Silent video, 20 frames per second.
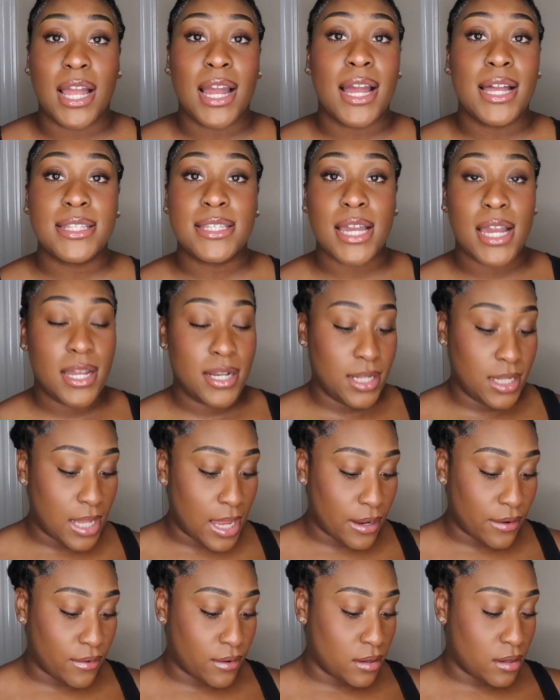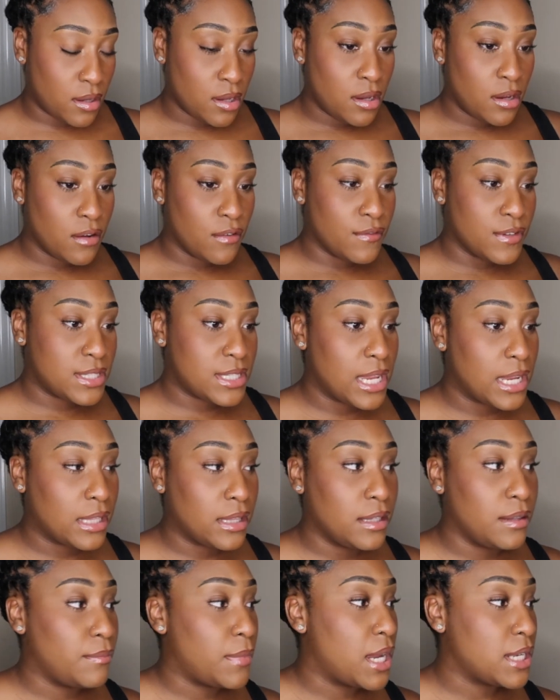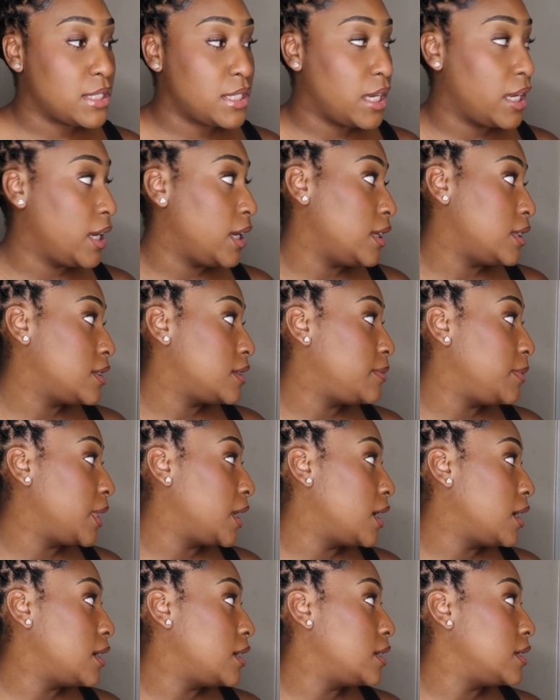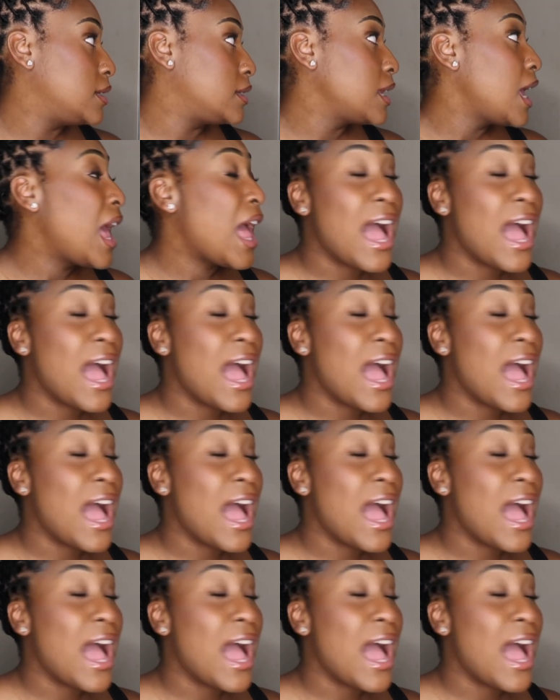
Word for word: I got tired of like recycling my chains because